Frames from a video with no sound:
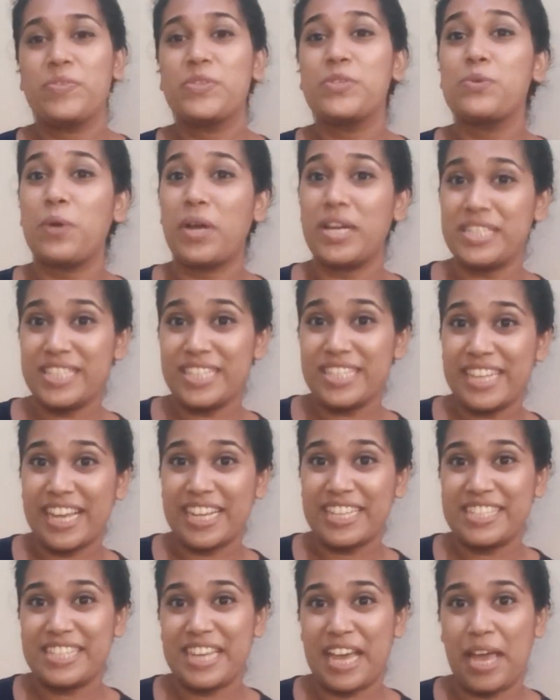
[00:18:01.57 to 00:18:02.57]
So until
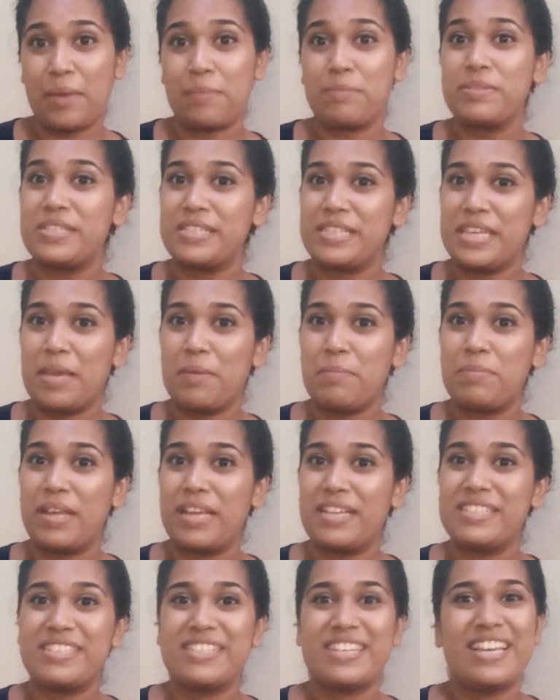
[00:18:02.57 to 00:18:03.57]
next time, stay
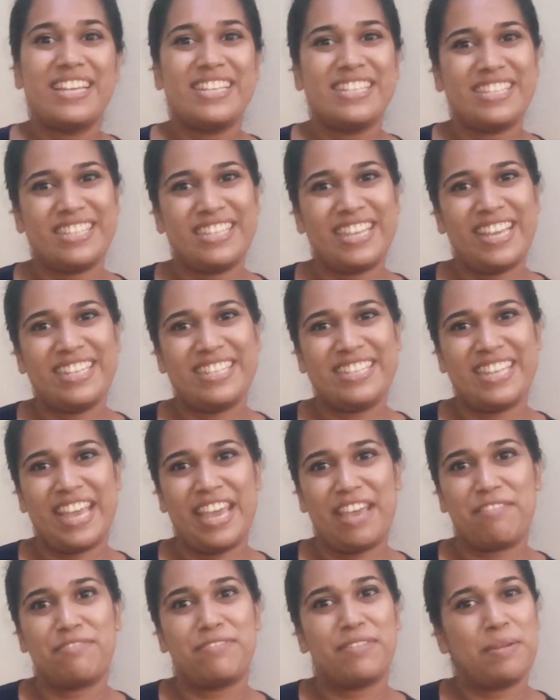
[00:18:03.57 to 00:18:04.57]
blessed, stay
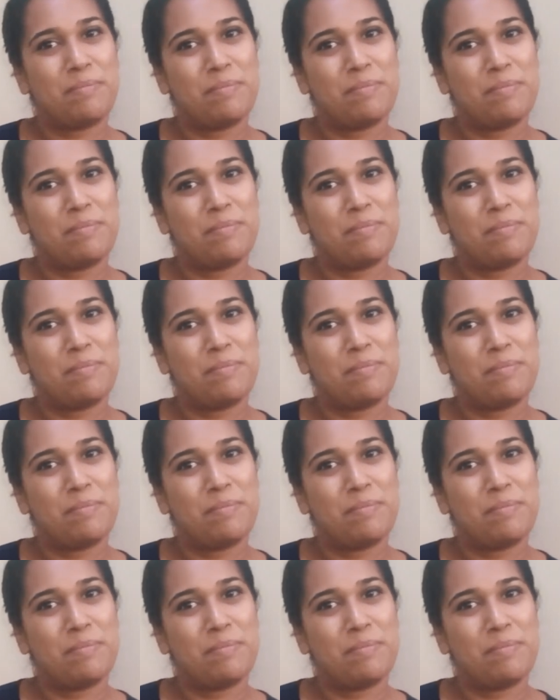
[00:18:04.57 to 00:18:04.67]
safe.